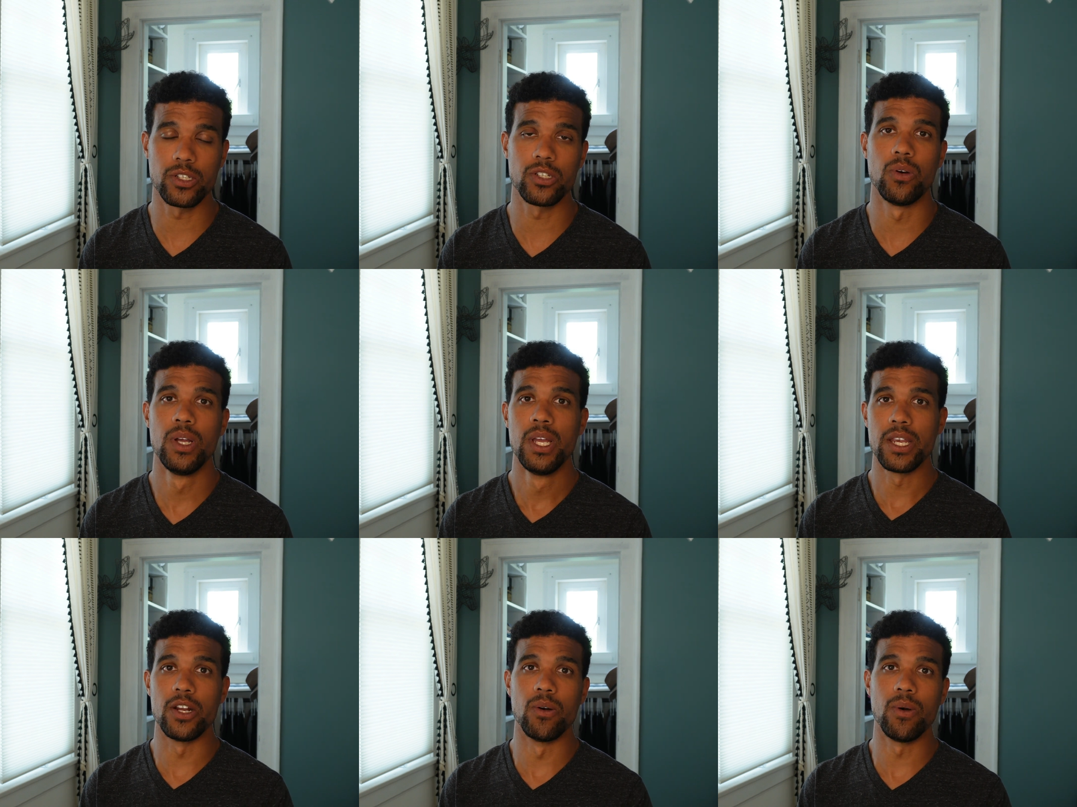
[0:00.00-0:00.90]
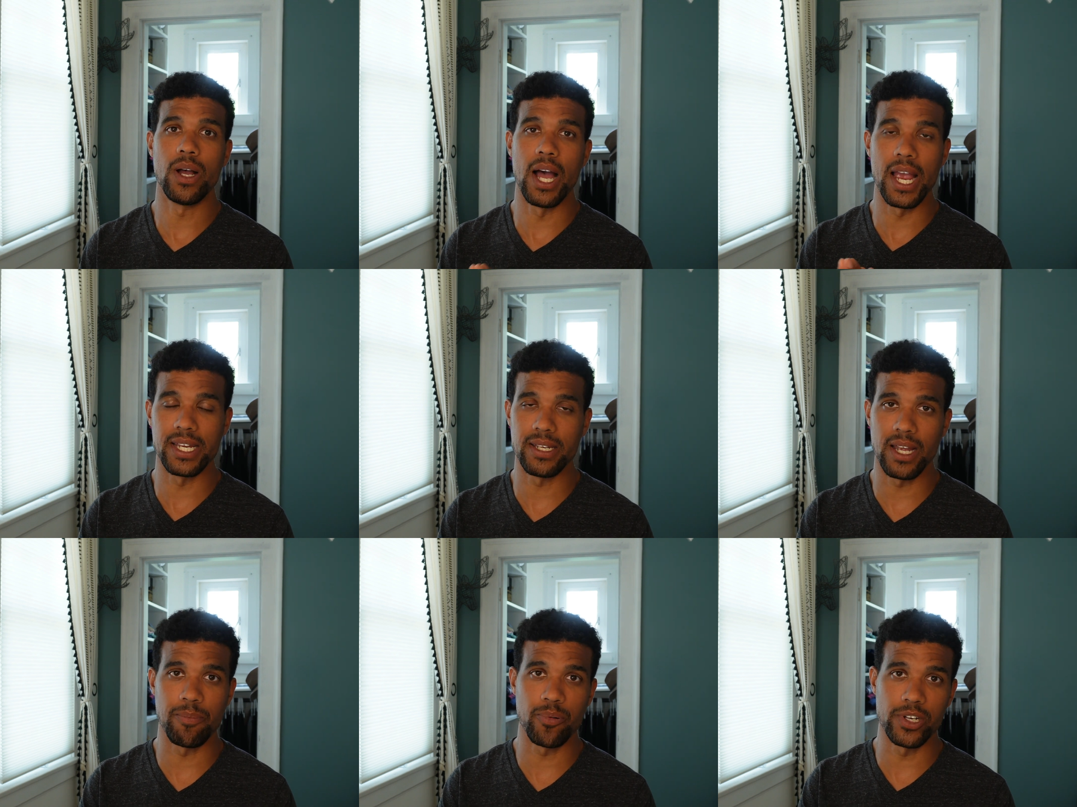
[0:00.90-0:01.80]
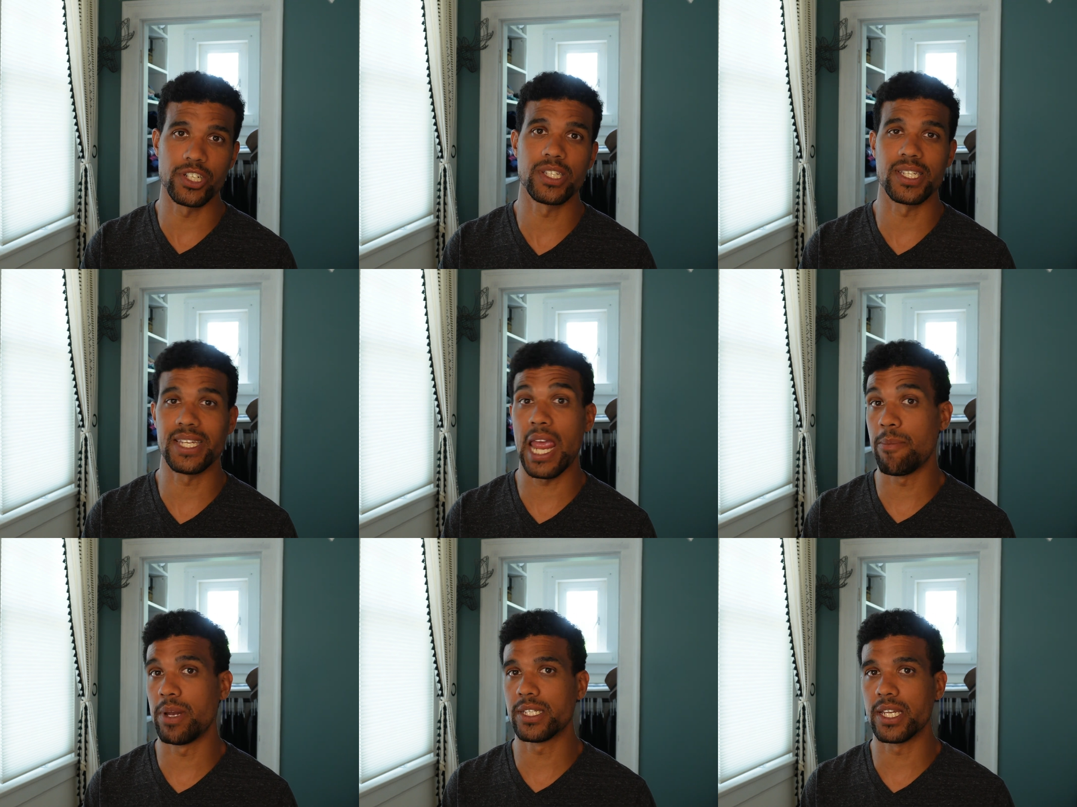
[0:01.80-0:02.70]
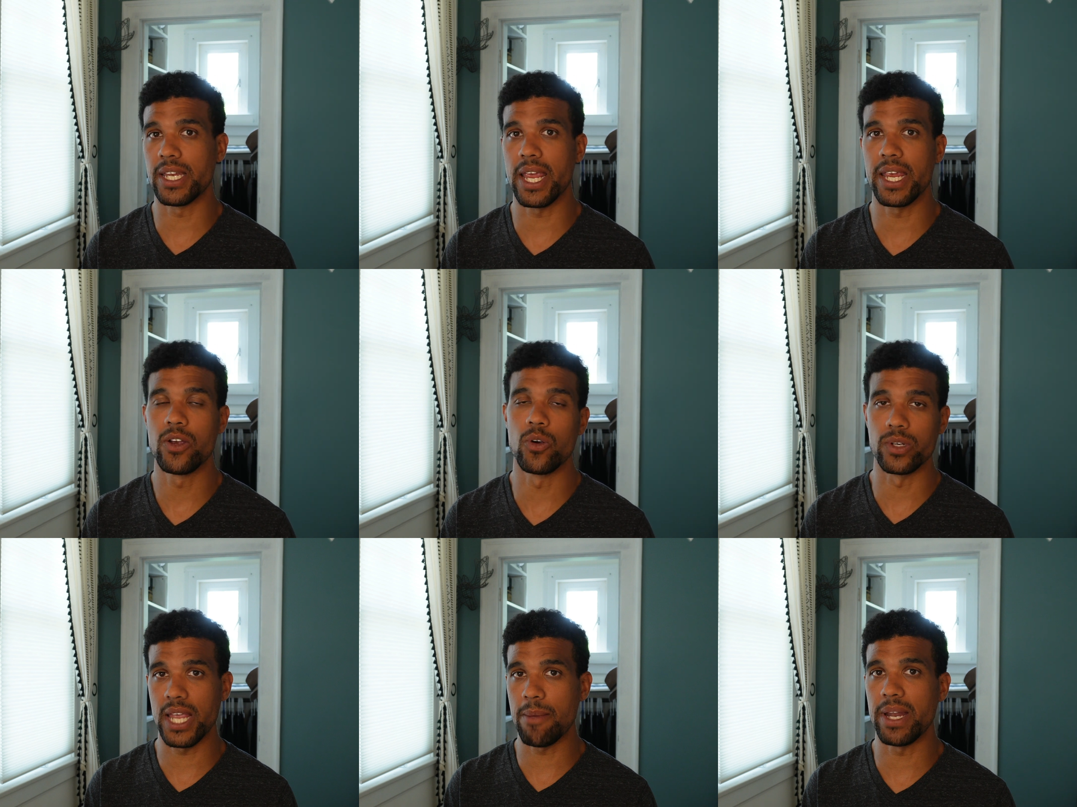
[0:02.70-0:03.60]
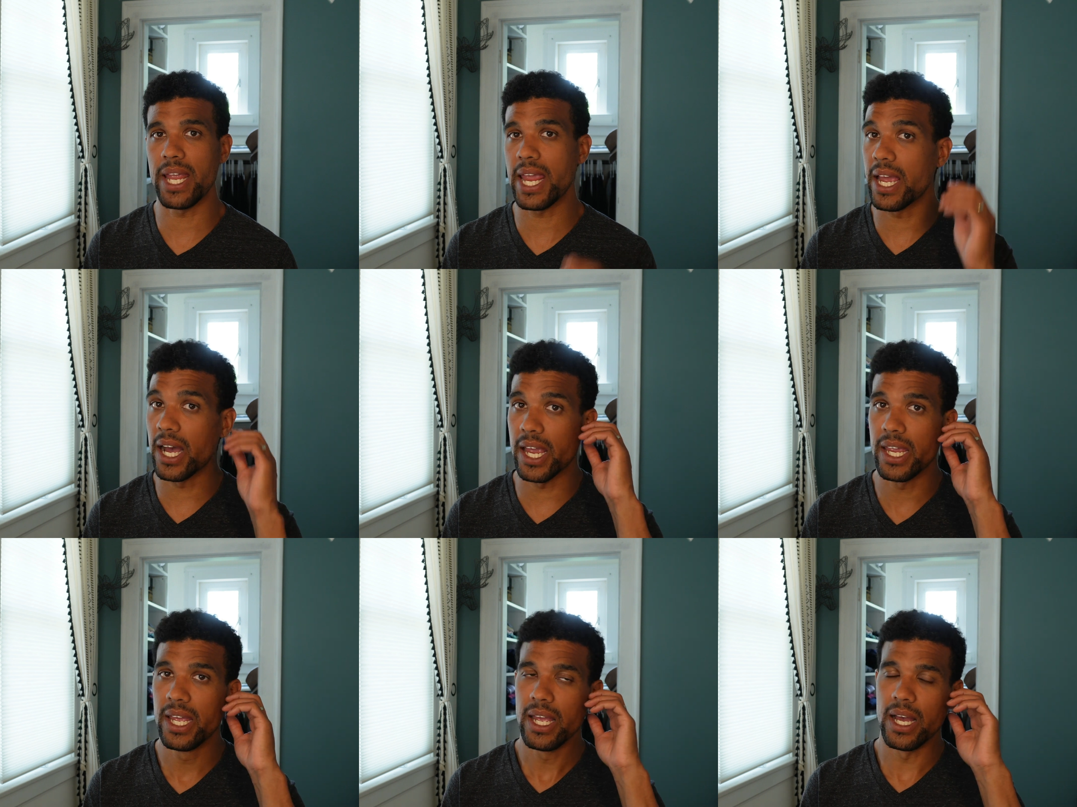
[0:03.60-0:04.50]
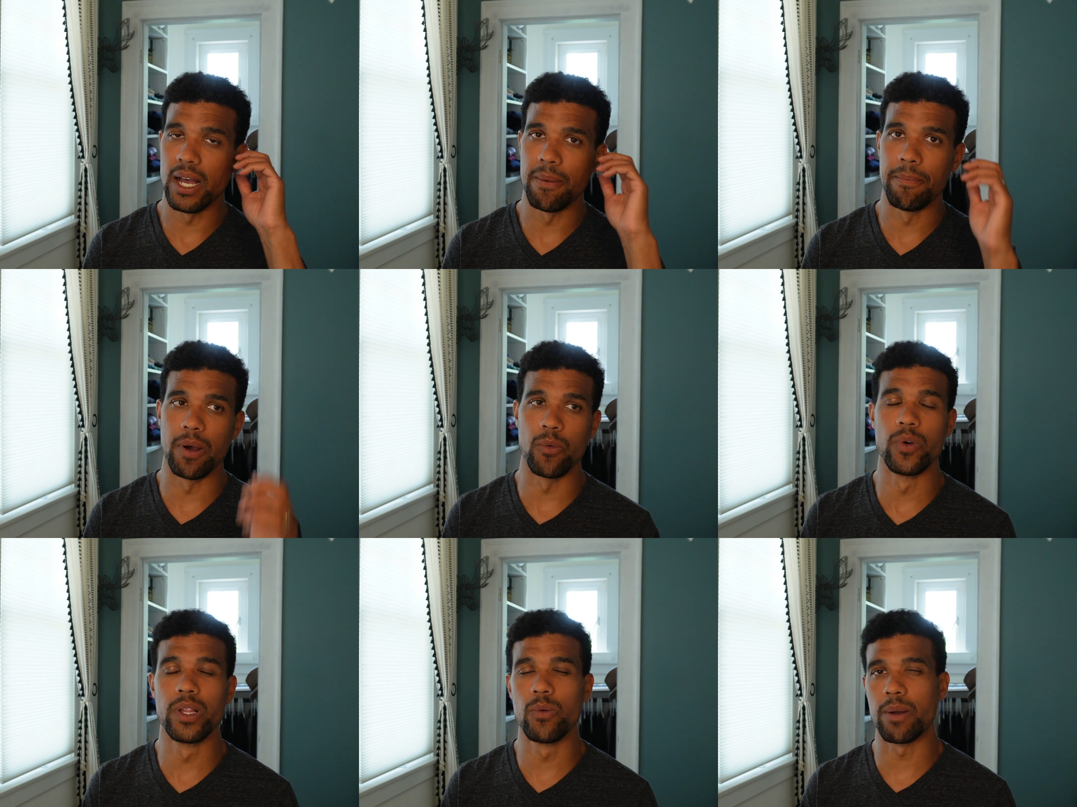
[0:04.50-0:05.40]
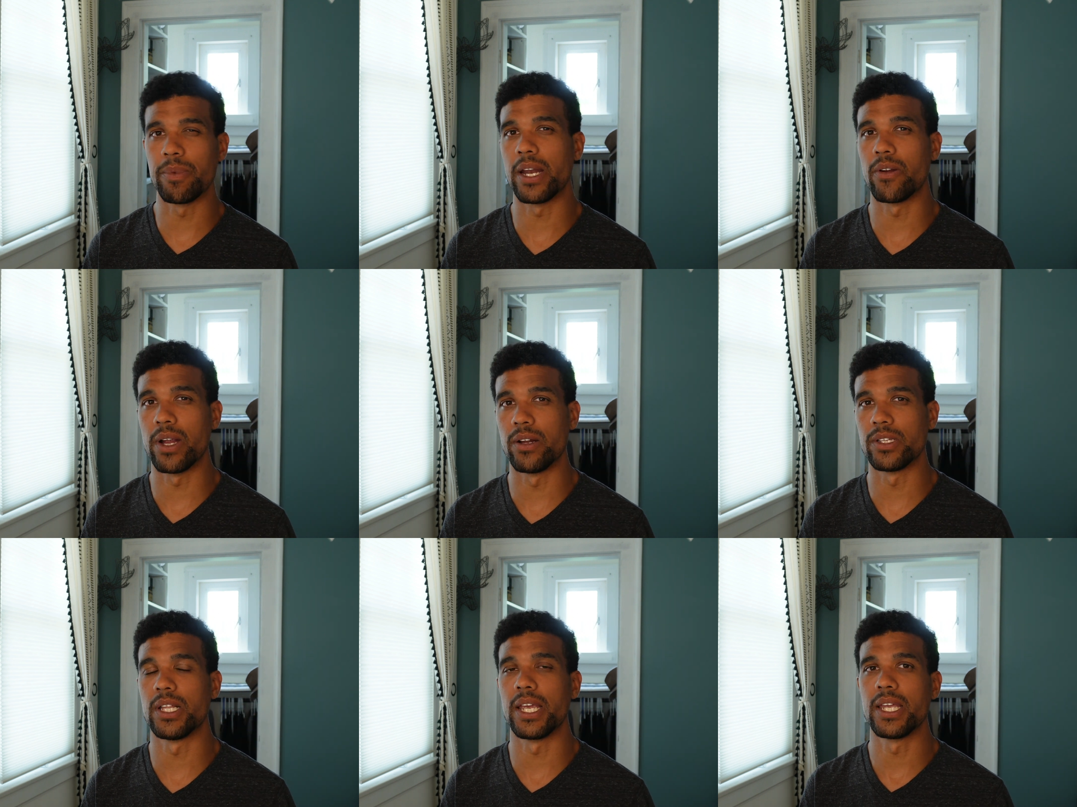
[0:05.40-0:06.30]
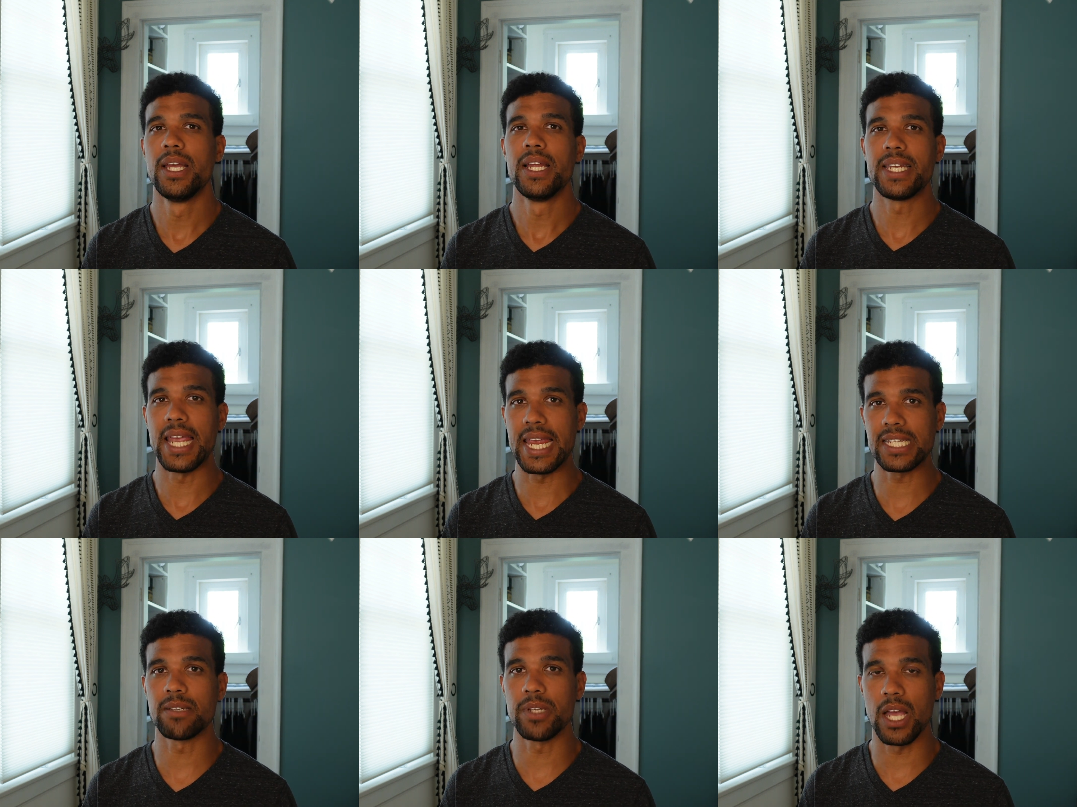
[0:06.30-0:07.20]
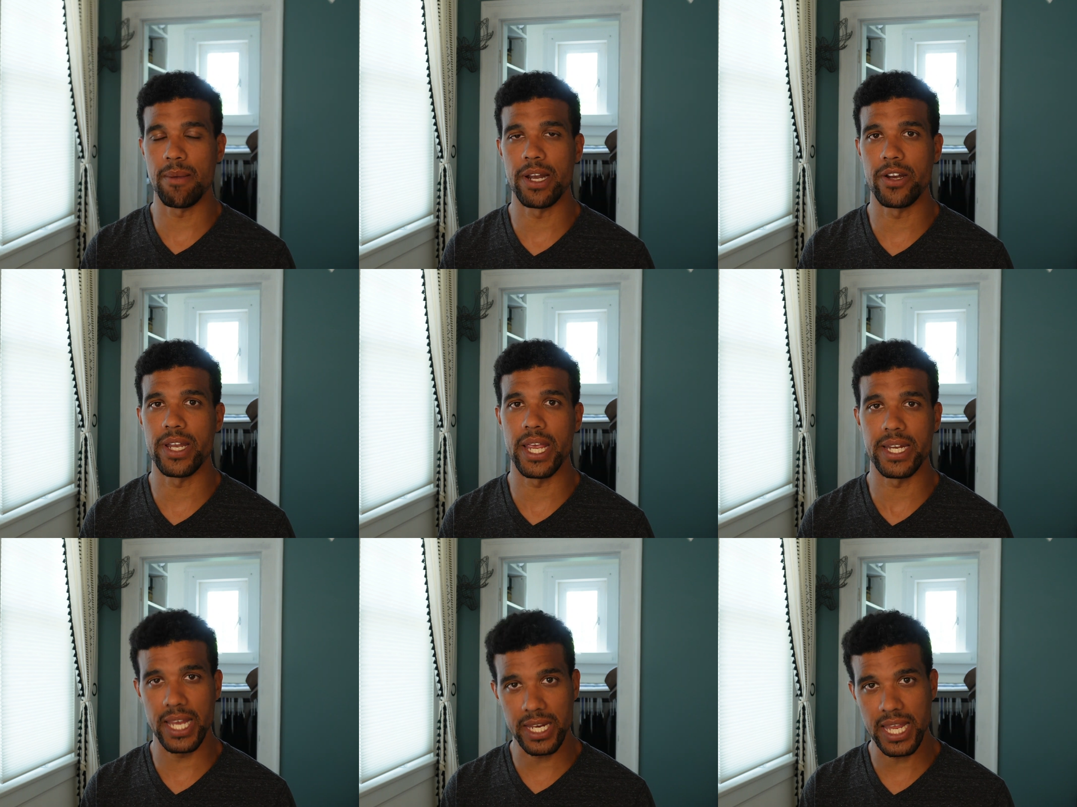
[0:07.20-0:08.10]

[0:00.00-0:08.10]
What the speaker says: So, I preach this as 10 minutes a day or 10-minute AI, but really what I'm getting around is like, take some time out of your day, take